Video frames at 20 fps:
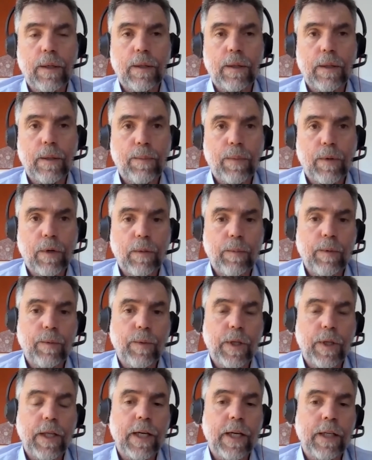The problem
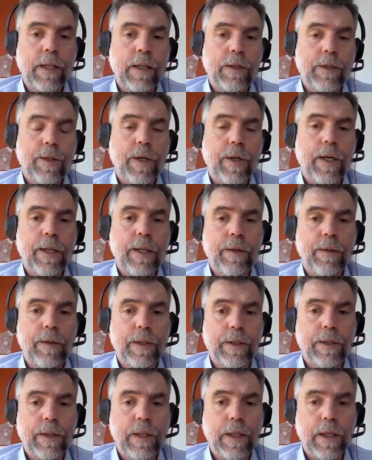with that in Australia
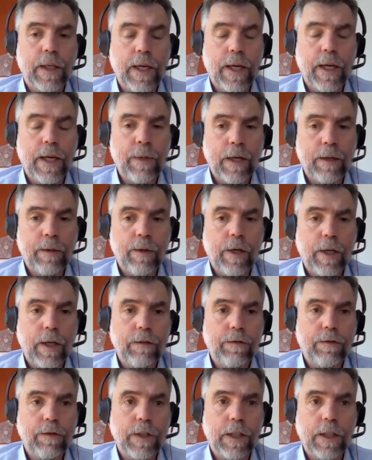is that MRI
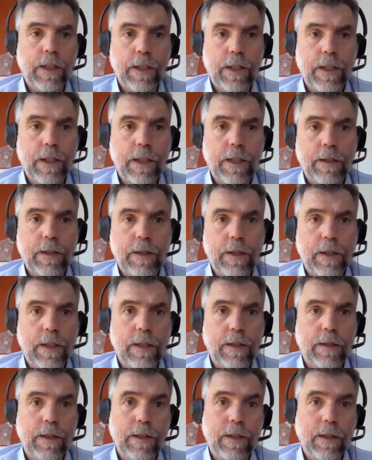for kidneys
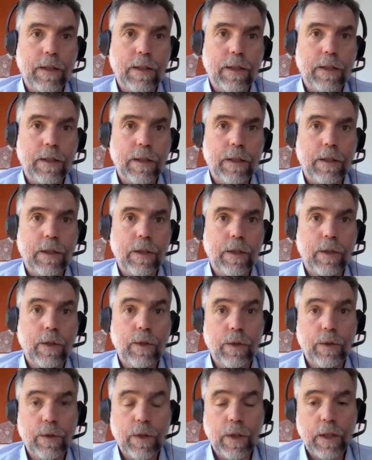isn't
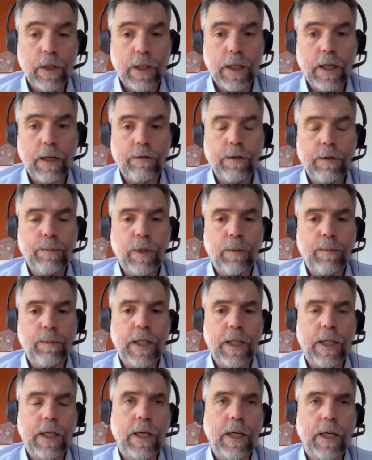usually covered by
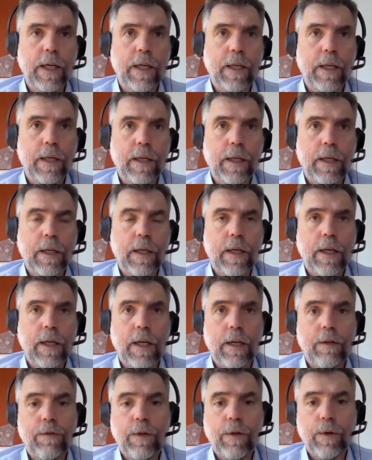Medicare.
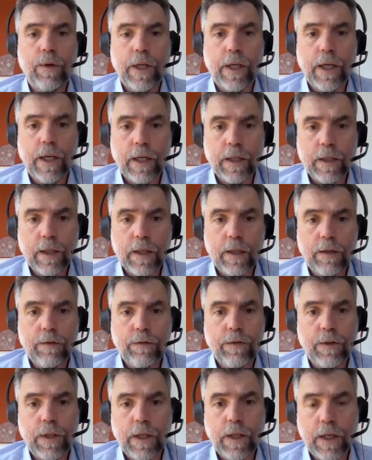If
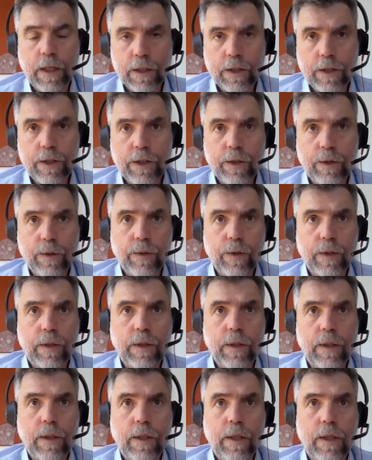for young
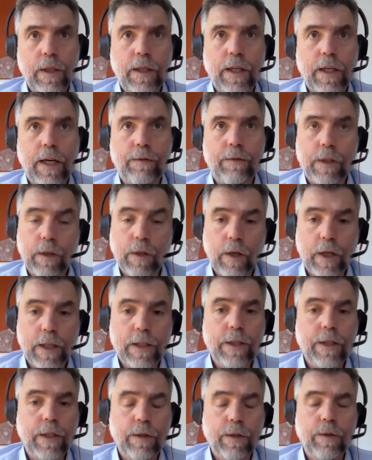children, you have to lie
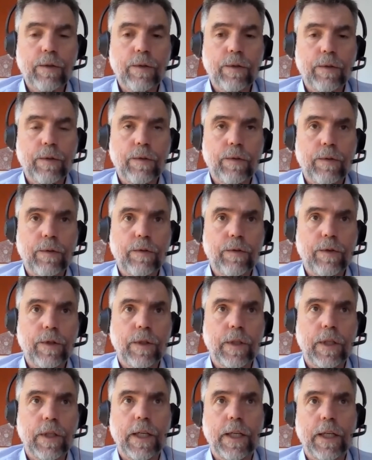still for